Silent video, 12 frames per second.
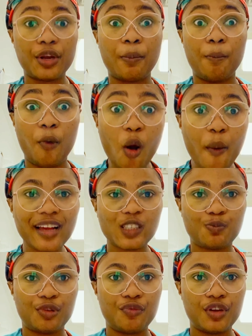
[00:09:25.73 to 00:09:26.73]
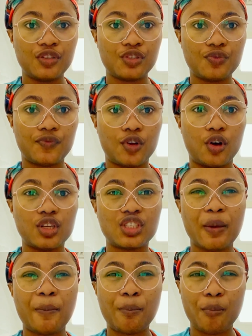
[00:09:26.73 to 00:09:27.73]
the more experience you've got,
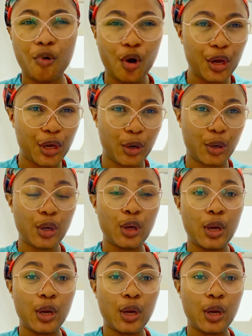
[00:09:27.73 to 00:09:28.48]
the more your